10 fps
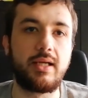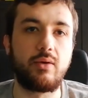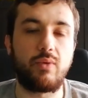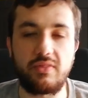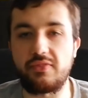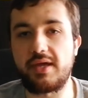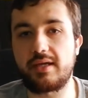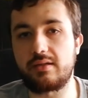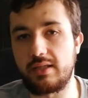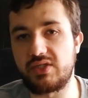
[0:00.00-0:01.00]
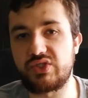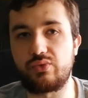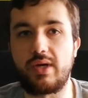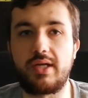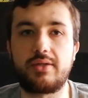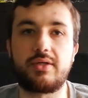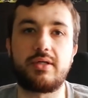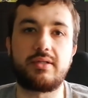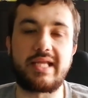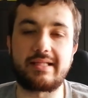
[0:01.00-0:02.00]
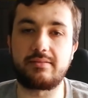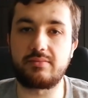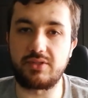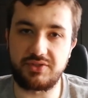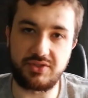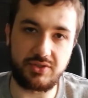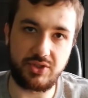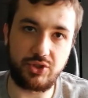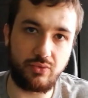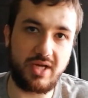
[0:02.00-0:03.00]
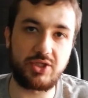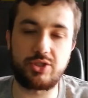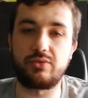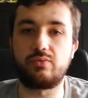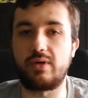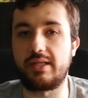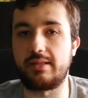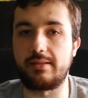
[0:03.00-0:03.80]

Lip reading: One thing leads to another, then there's a situation when